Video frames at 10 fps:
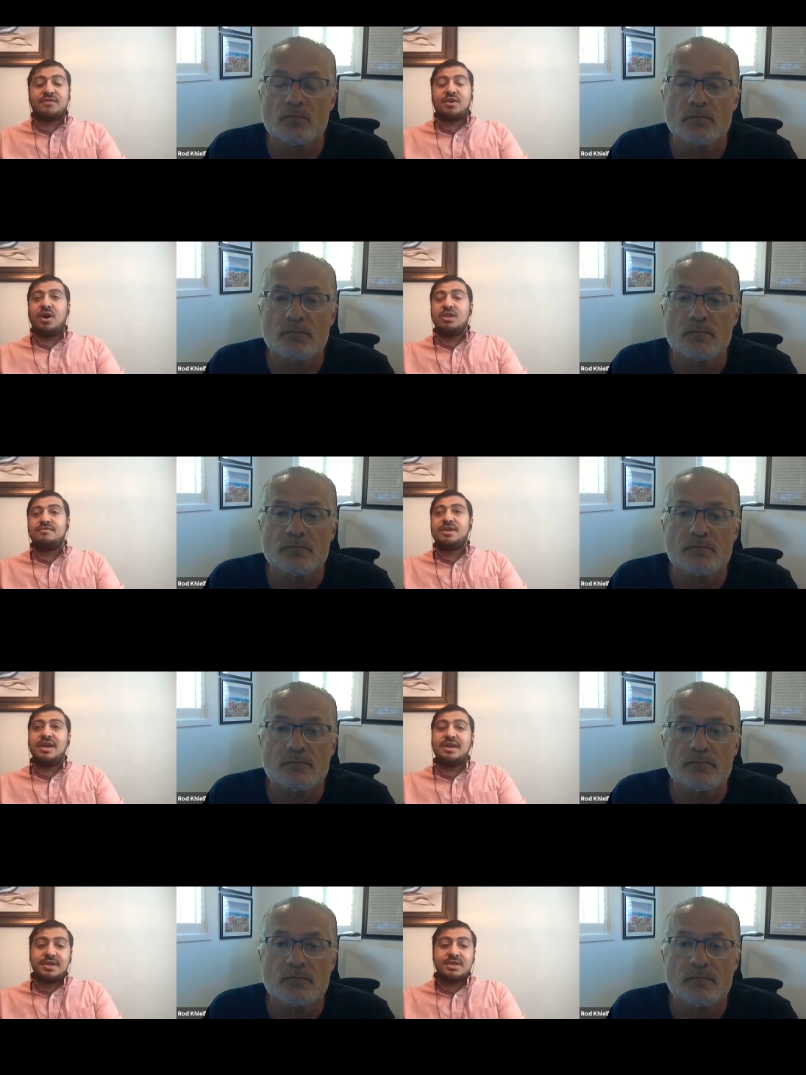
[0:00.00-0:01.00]
Speaker 1: of the lending
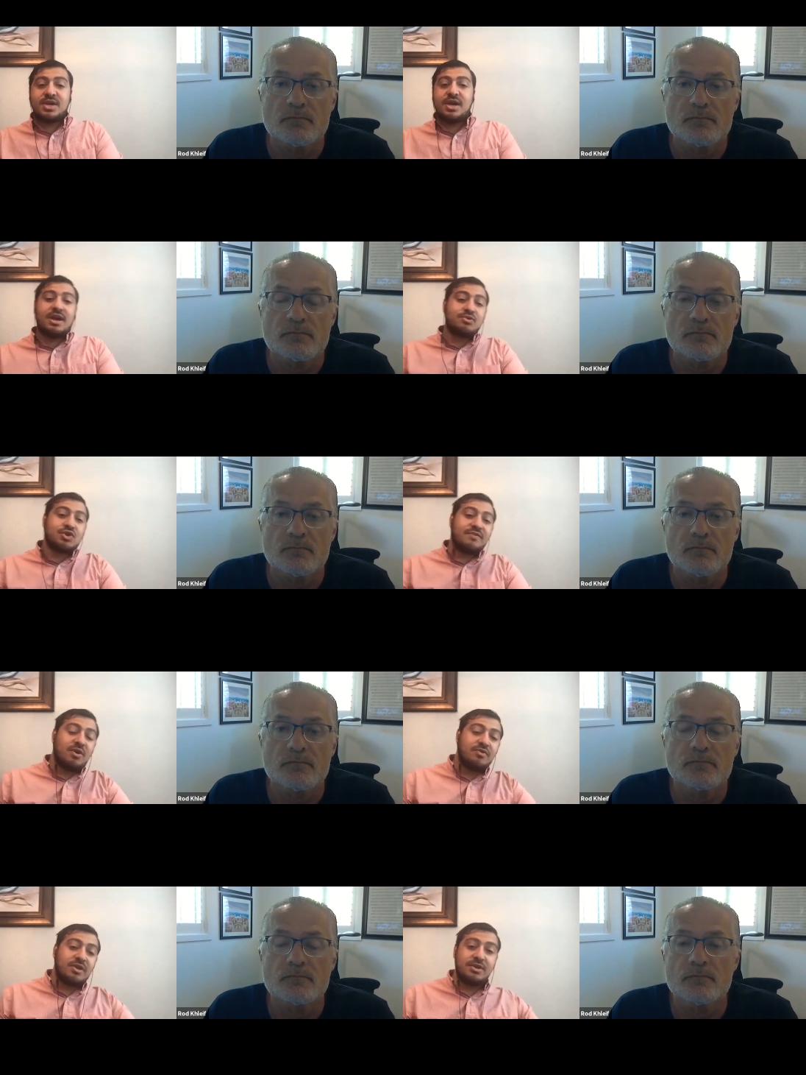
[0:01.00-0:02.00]
side, I'm driving all the
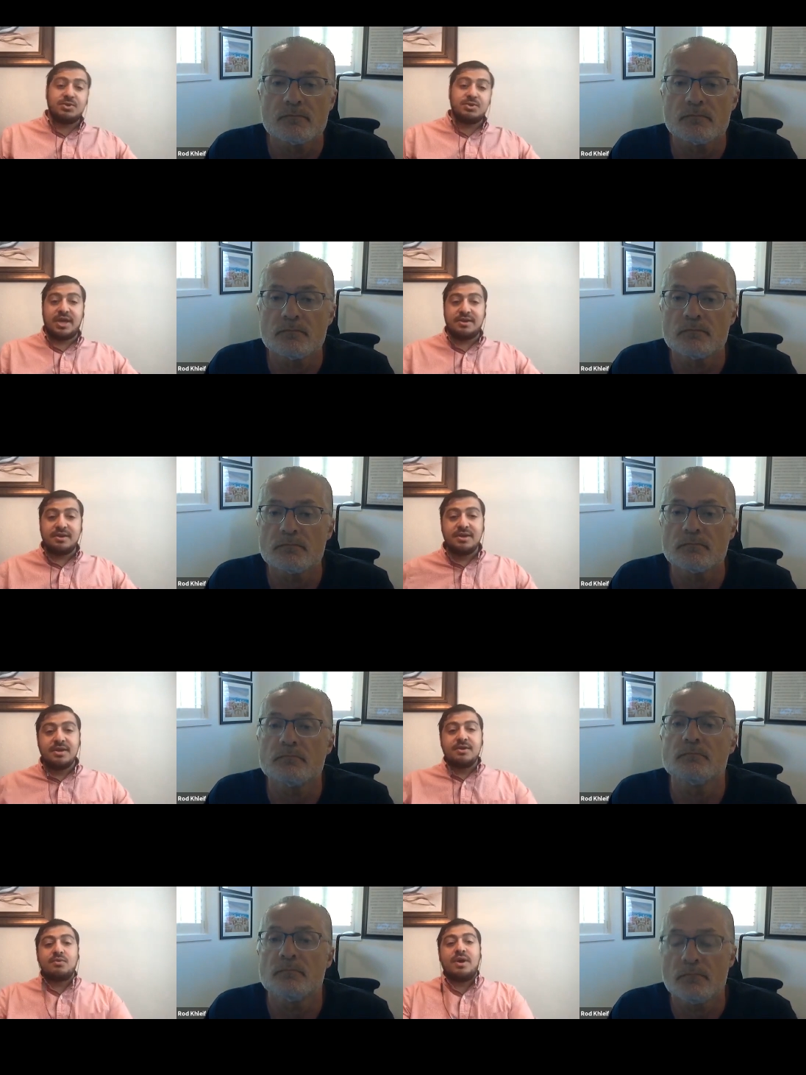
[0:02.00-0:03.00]
legal side,
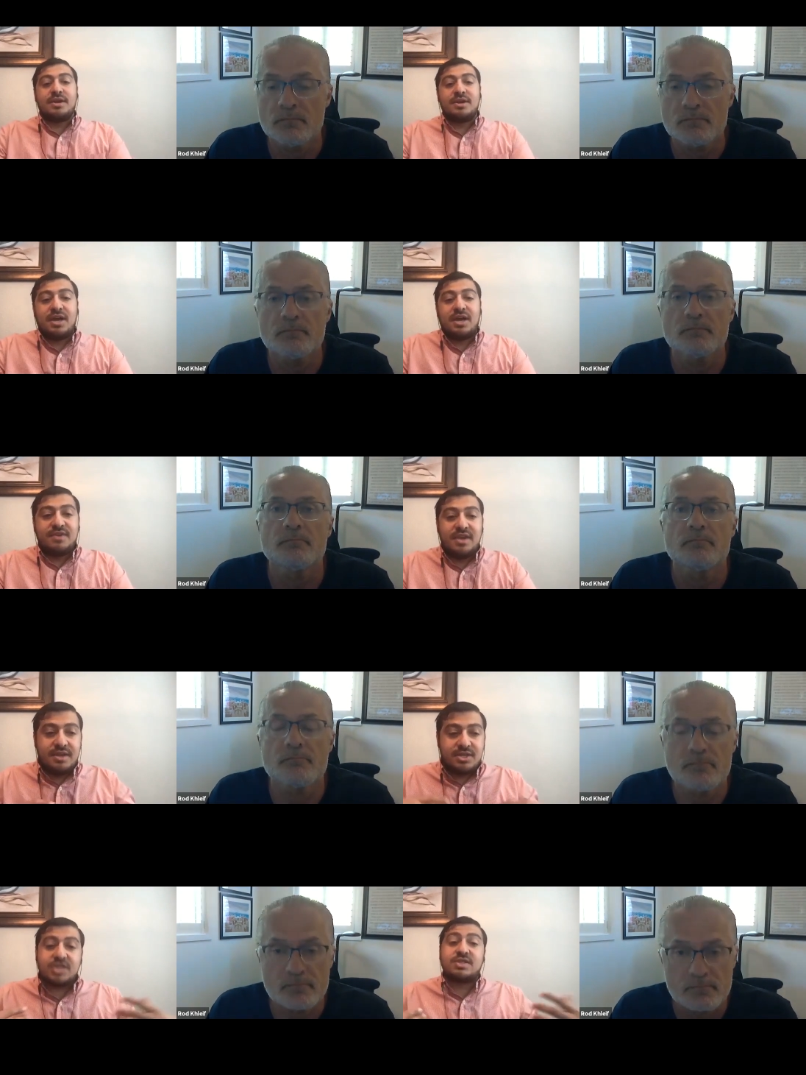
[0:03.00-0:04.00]
right? Mm. And kind of getting, because that's the
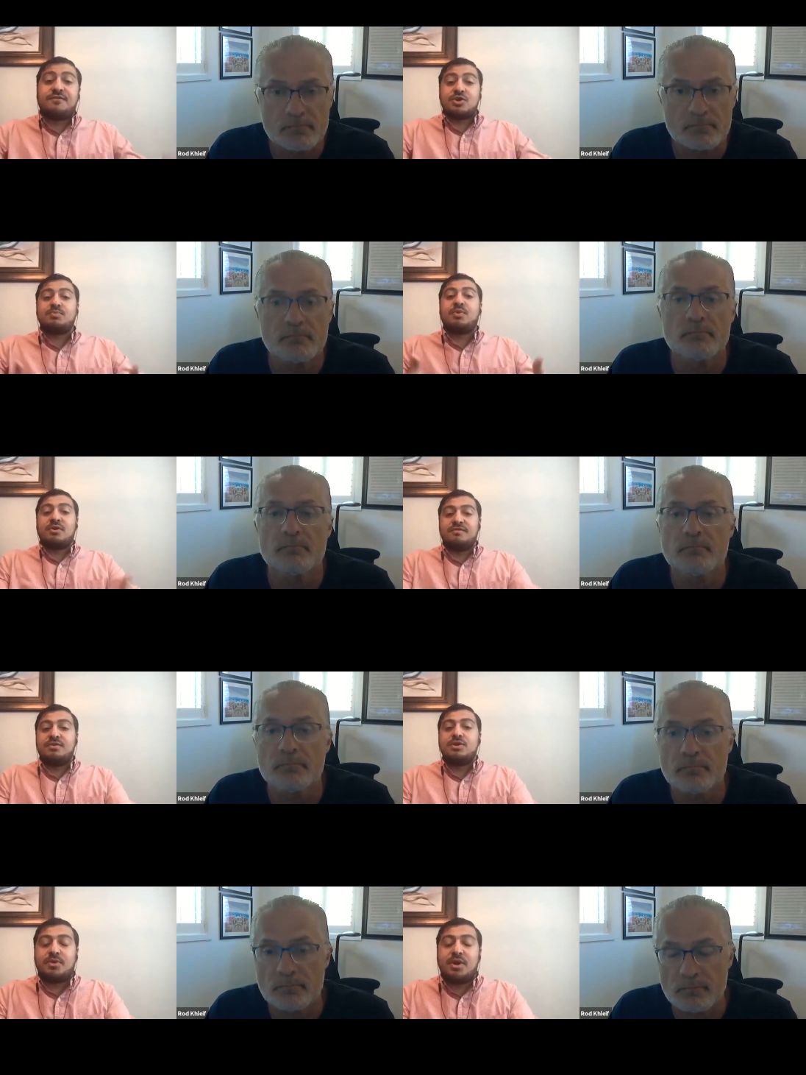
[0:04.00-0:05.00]
first part of the, the
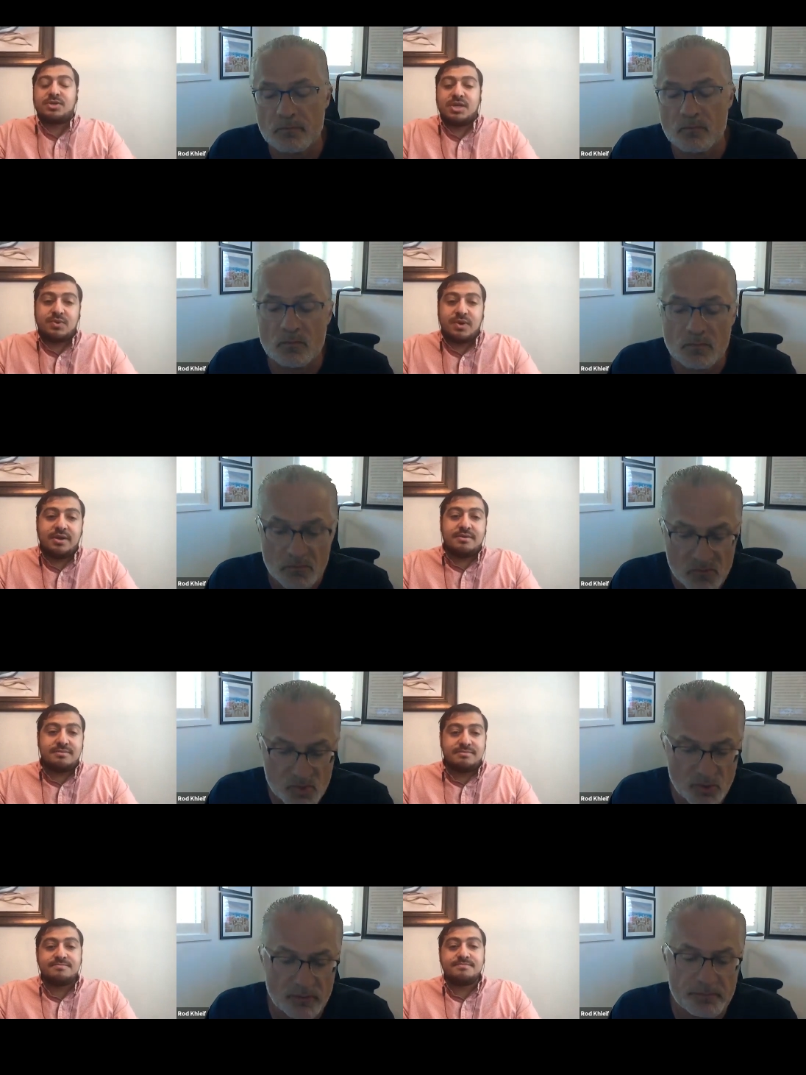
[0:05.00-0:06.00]
process, right?
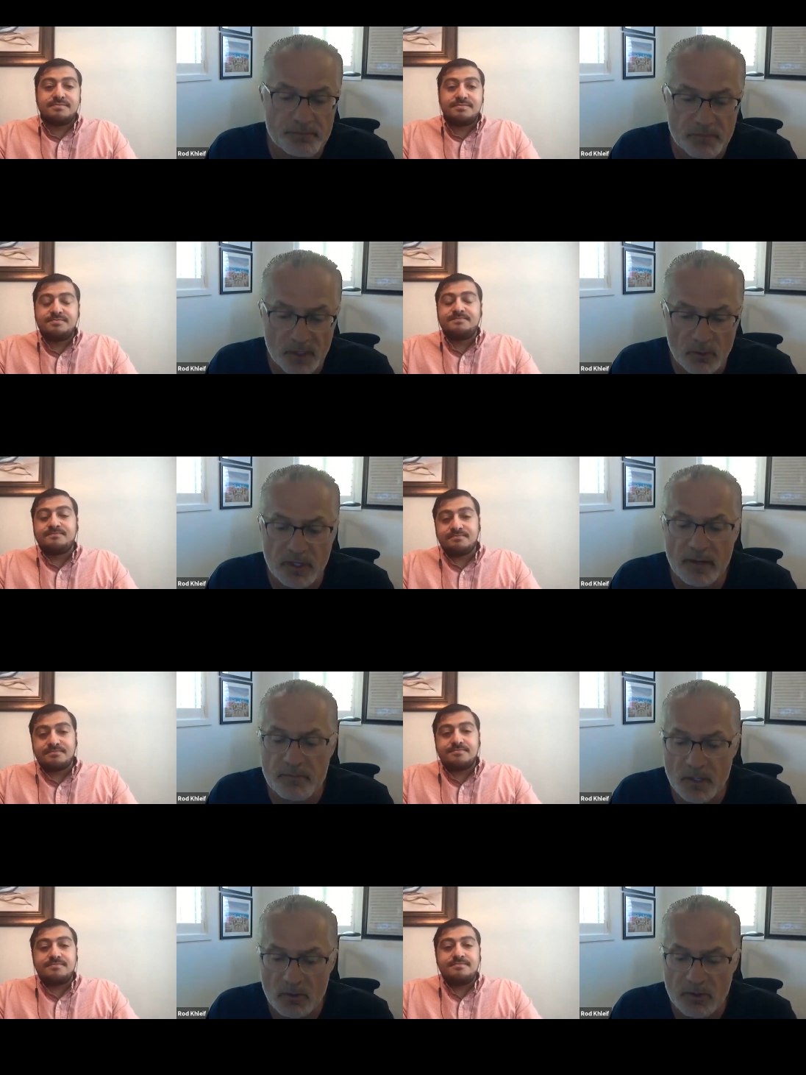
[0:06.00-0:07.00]
Speaker 2: Sure. Okay.
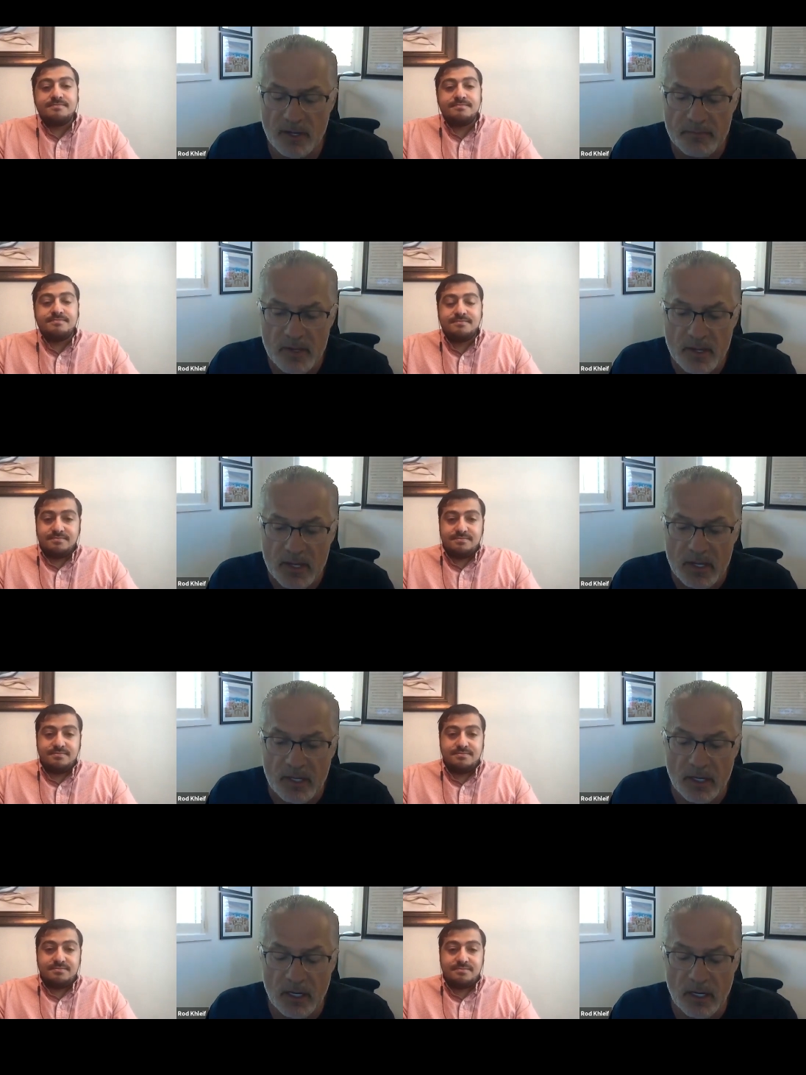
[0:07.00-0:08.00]
Okay.
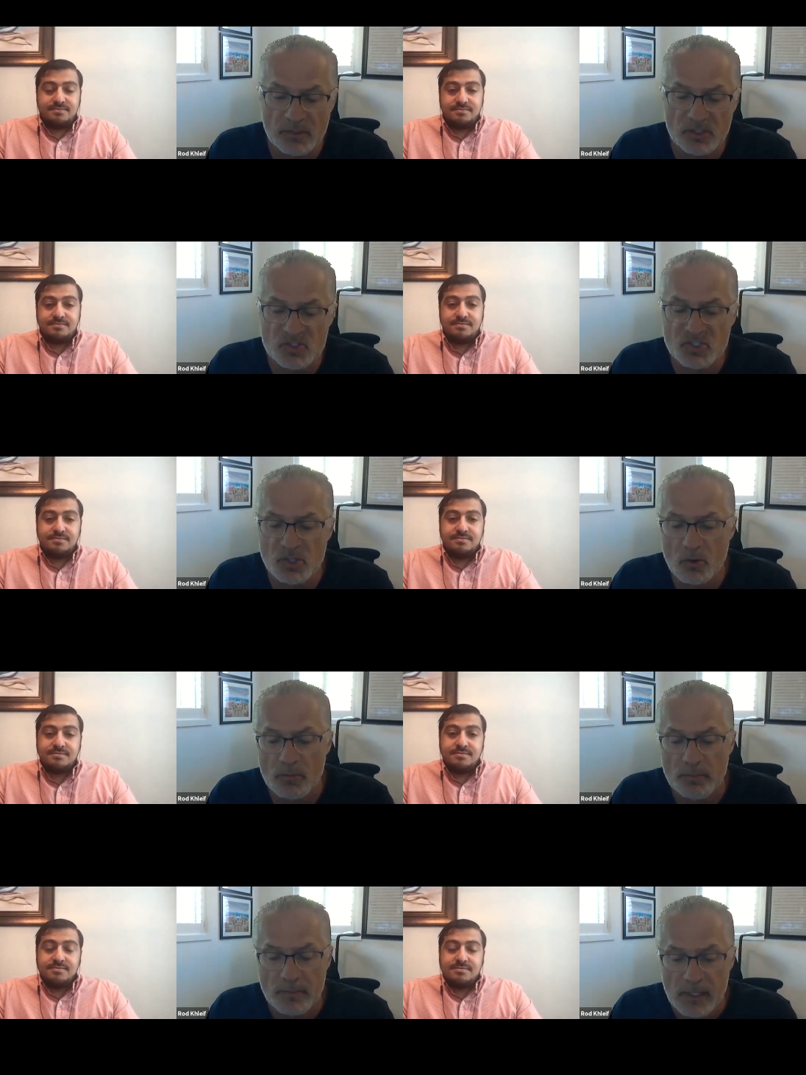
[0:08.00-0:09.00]
Um, so,
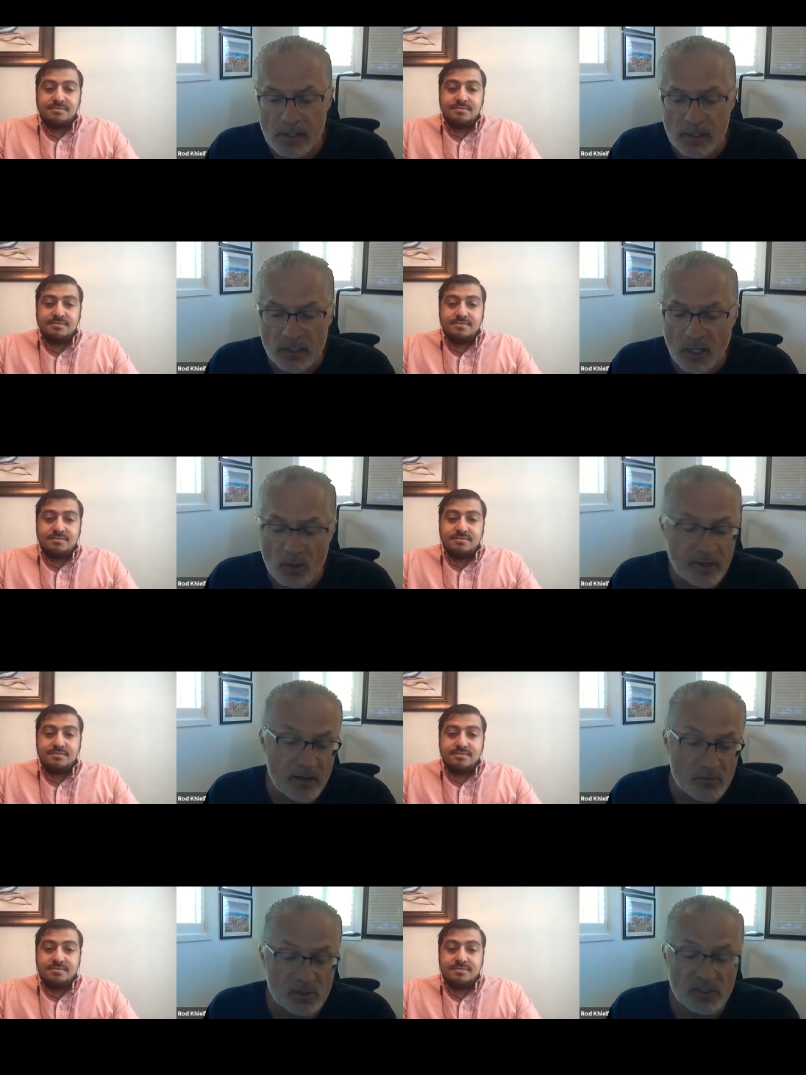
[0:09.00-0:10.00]
okay, well,
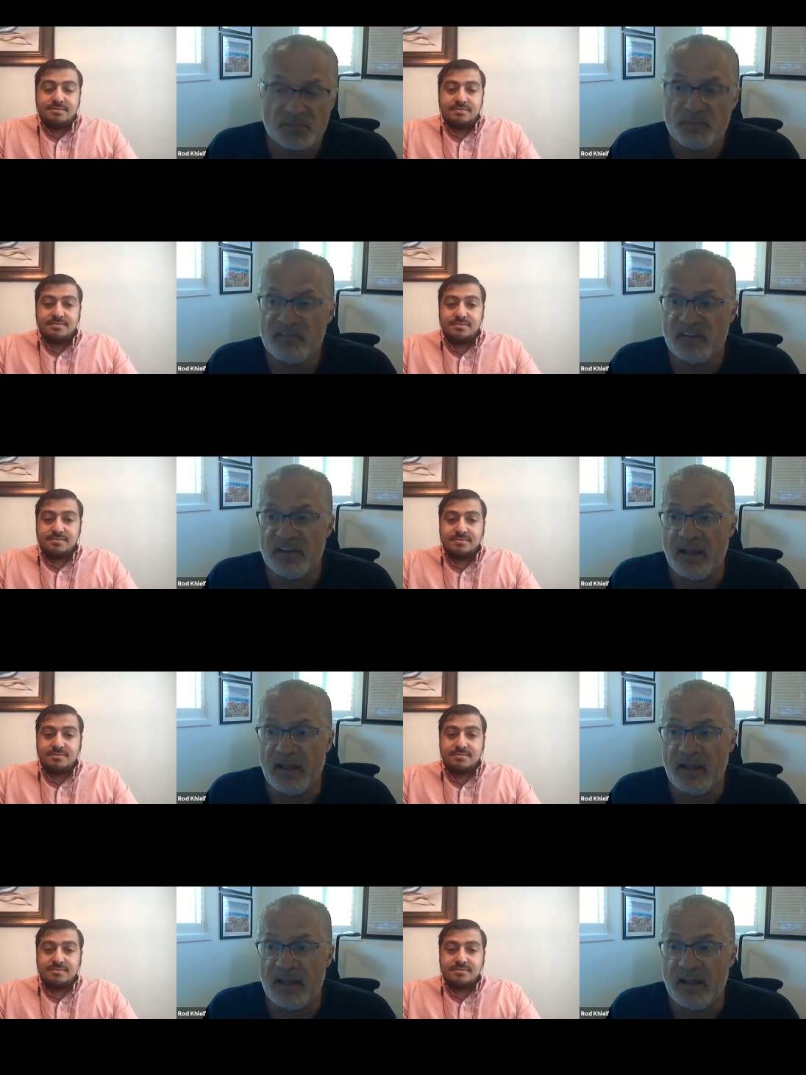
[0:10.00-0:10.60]
let's pivot now.